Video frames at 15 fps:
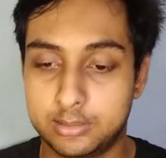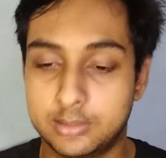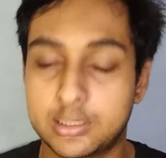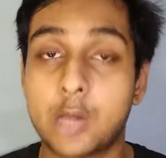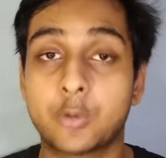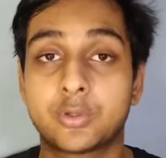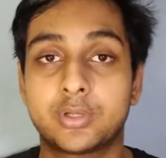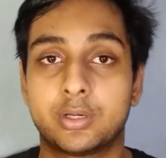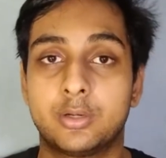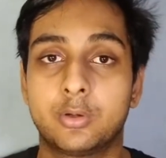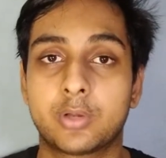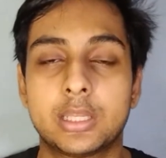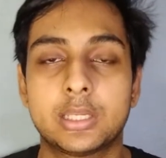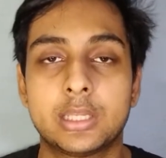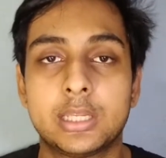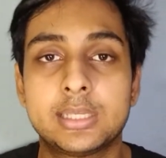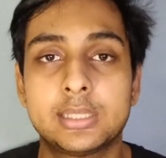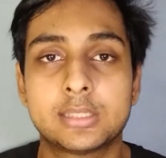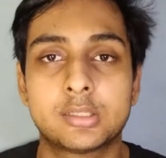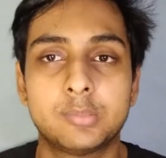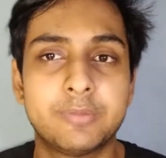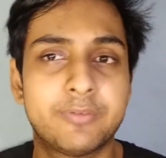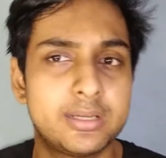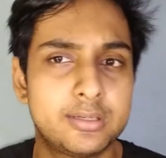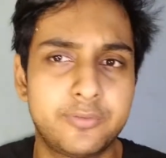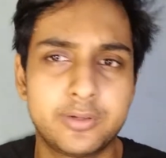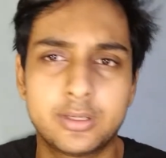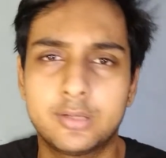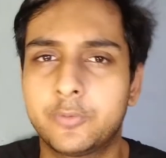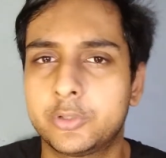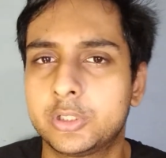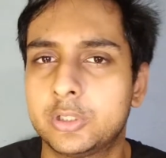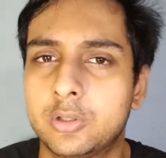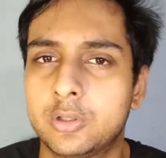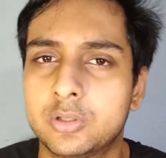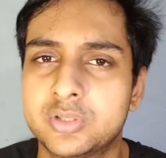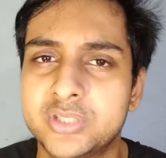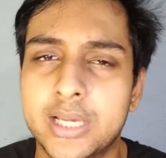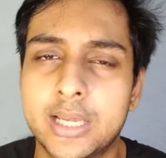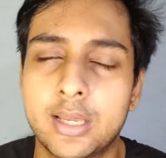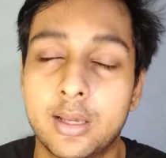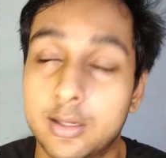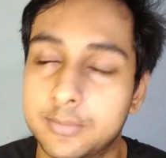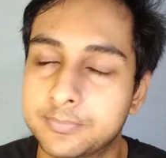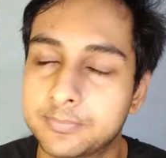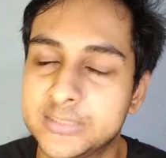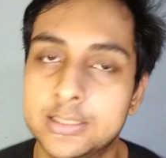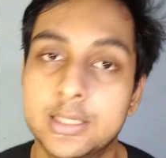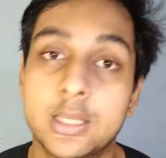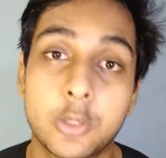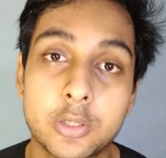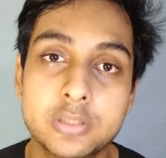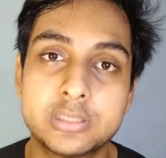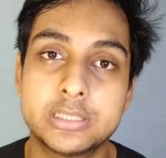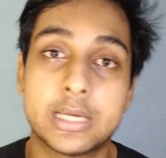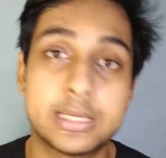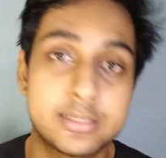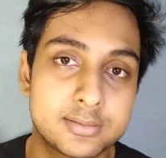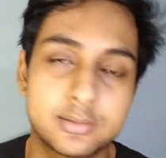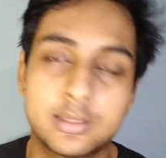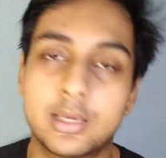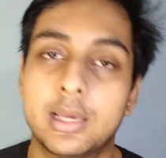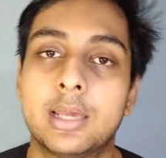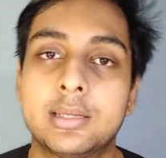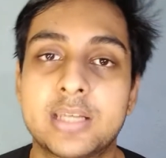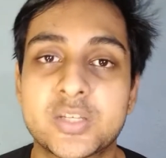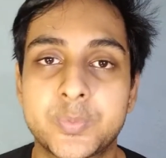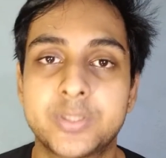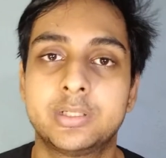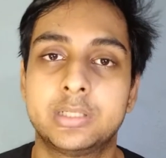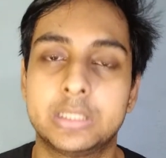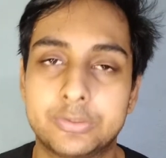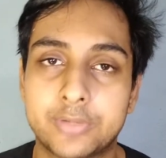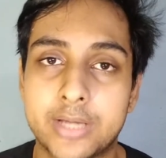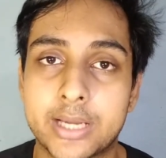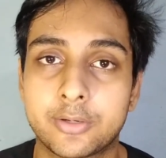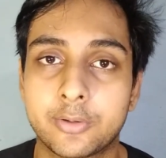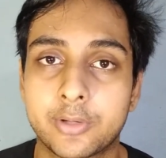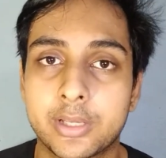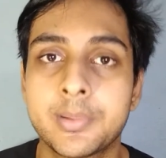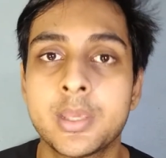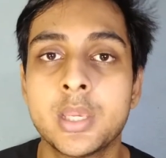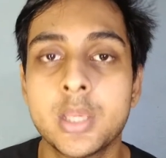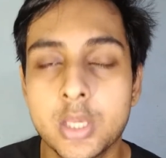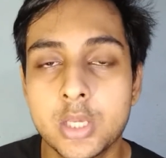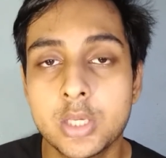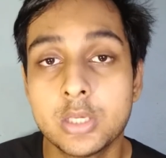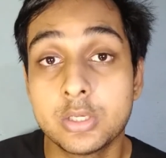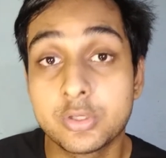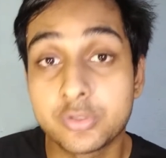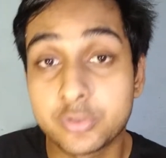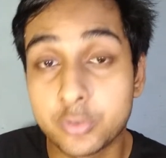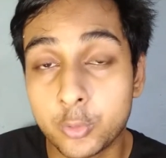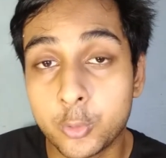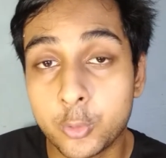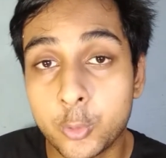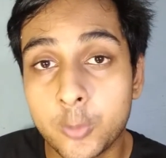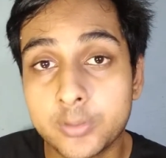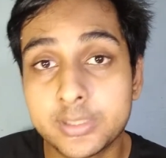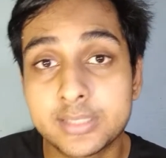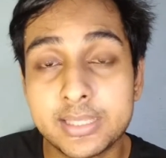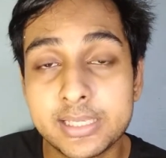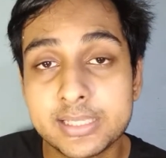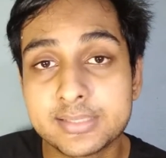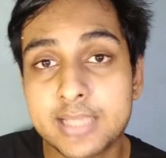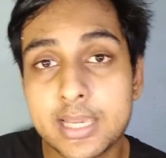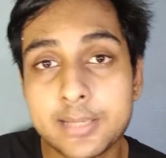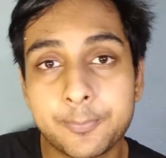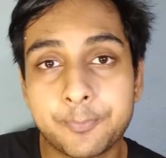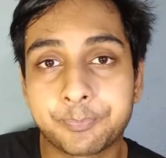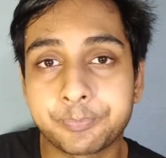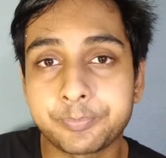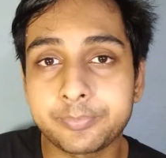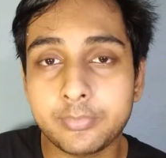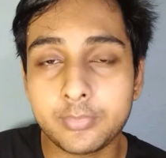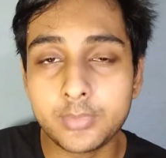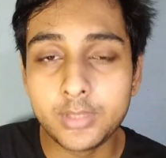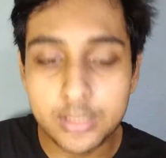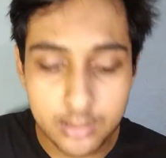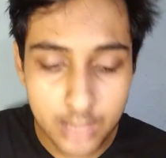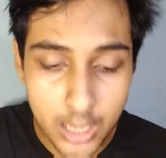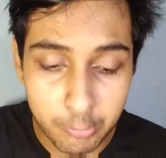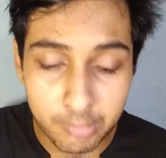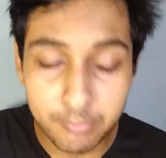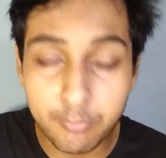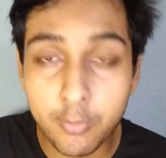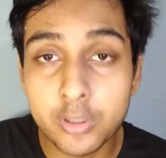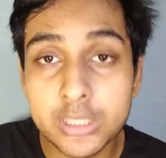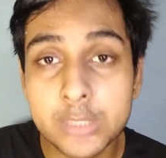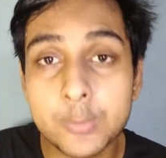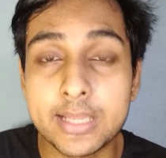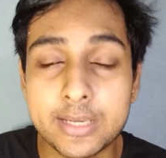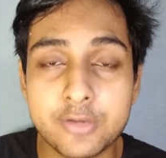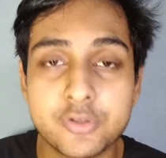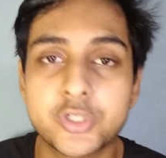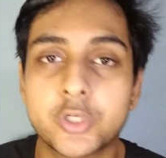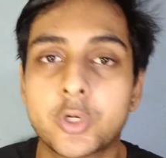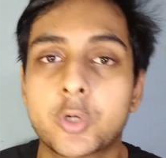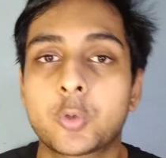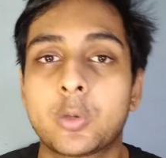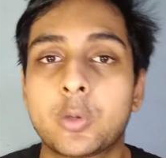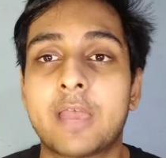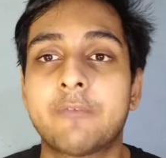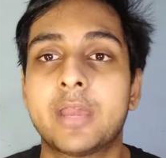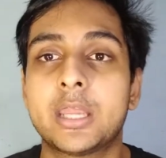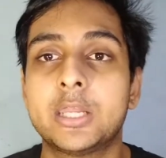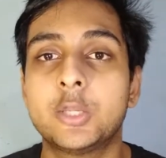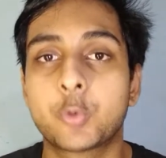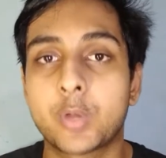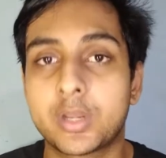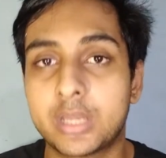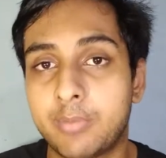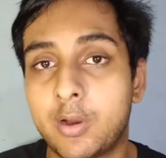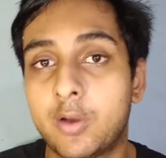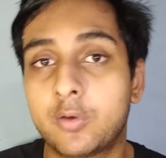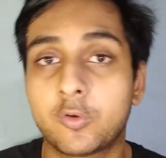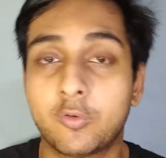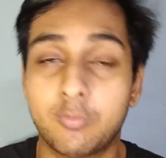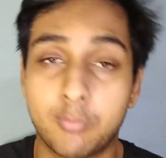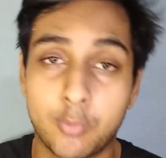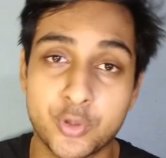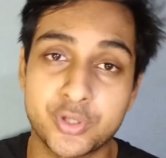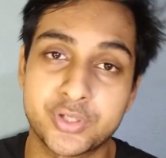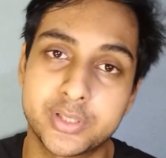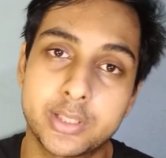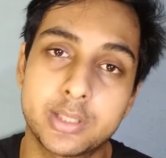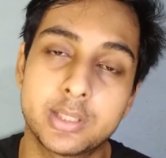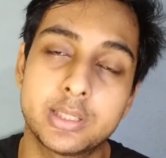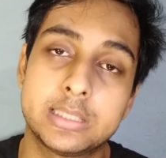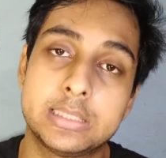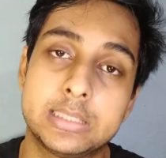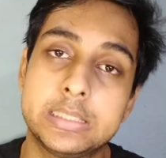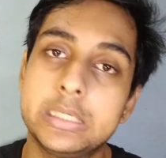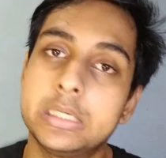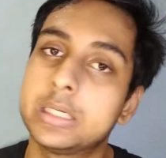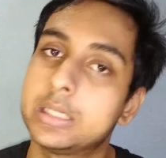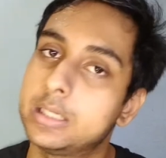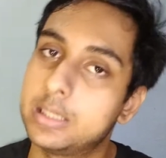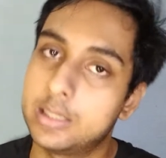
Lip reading: counter. Okay, it will be very difficult for your GI, not GI, it is respiratory tract. Okay, so the thing is that our body will ensure to have adequate amount of moisture in the